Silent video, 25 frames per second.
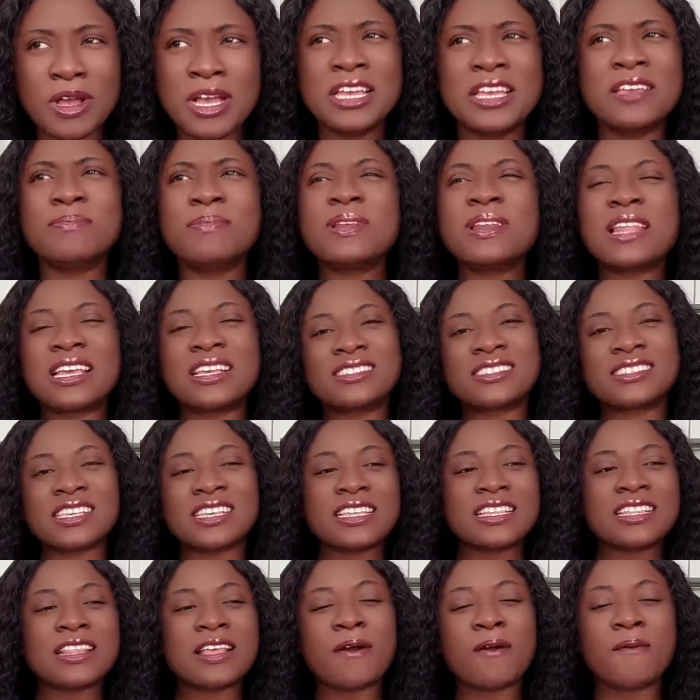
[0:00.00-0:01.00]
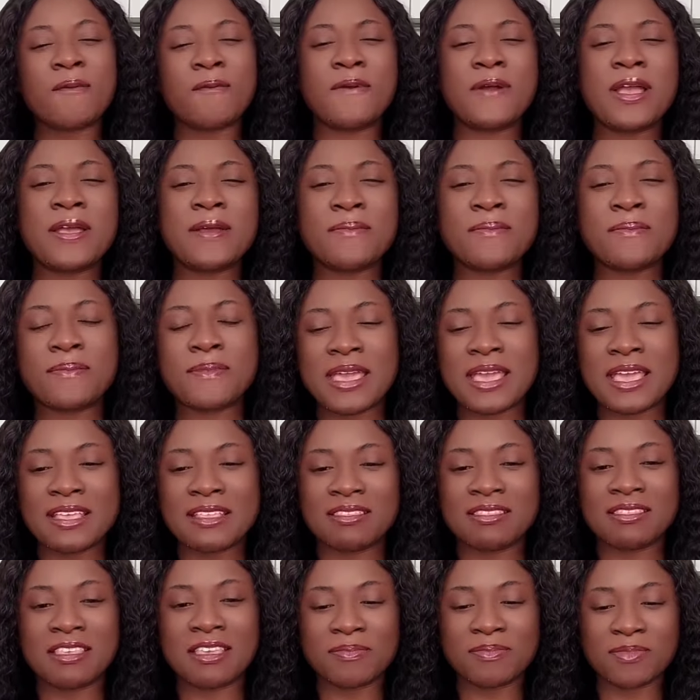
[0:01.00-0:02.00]
It be like saying now, when
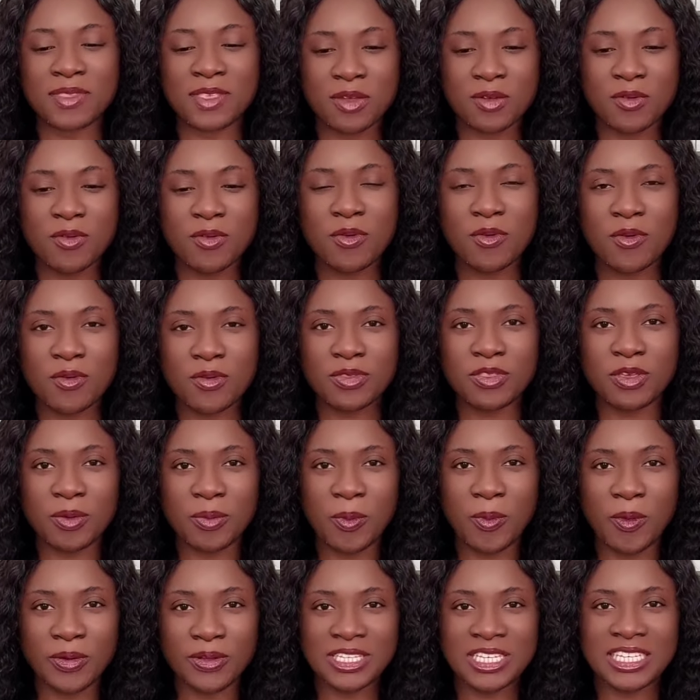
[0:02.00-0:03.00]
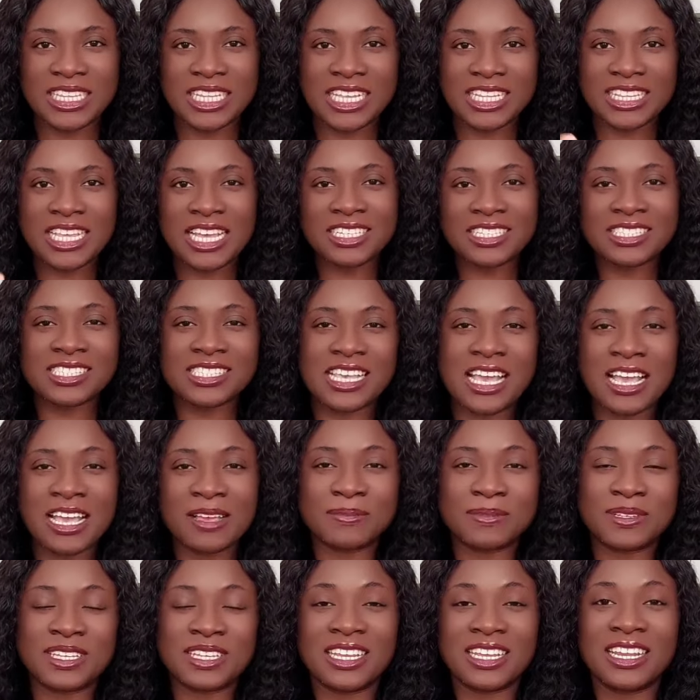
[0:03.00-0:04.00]
men, then they hold the money. And at that
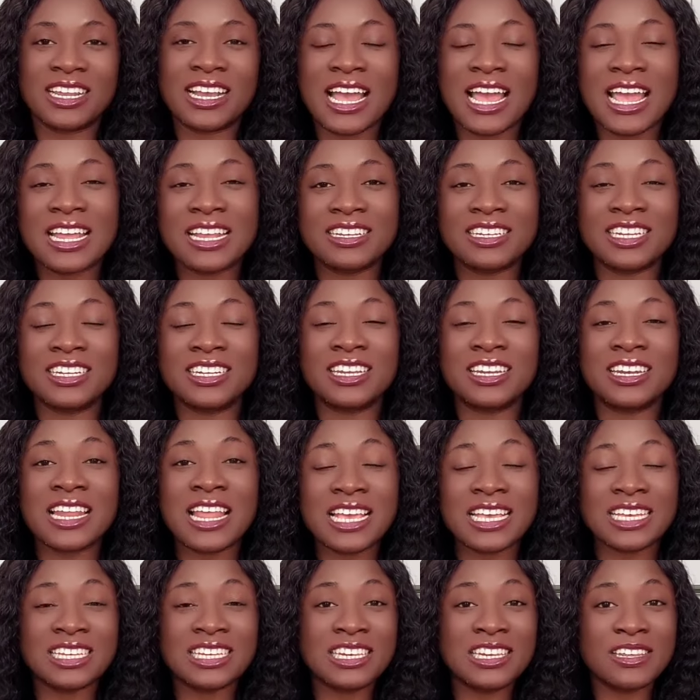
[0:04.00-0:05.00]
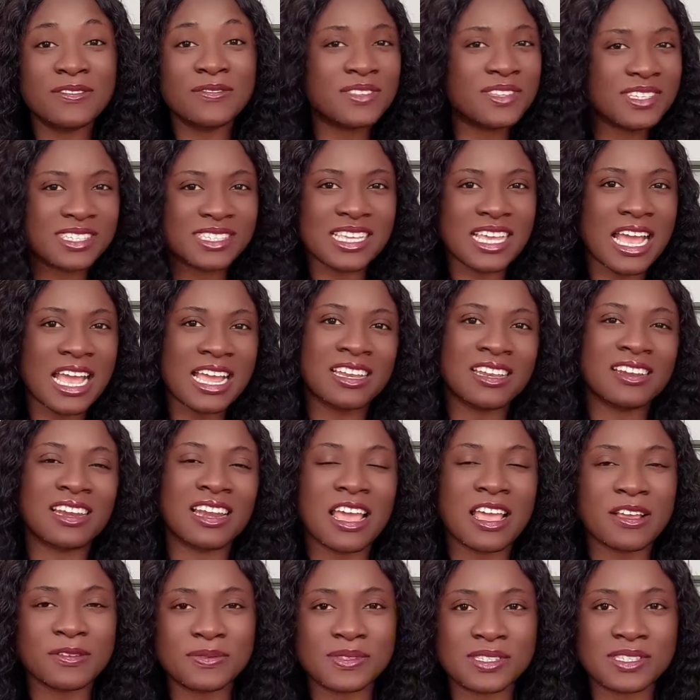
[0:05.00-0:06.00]
time, they like live this kind of
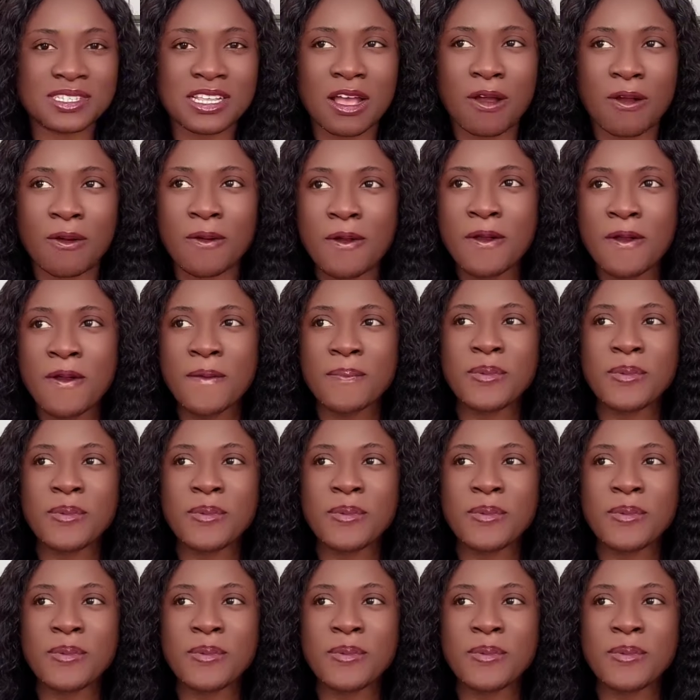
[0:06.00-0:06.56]
lifestyle.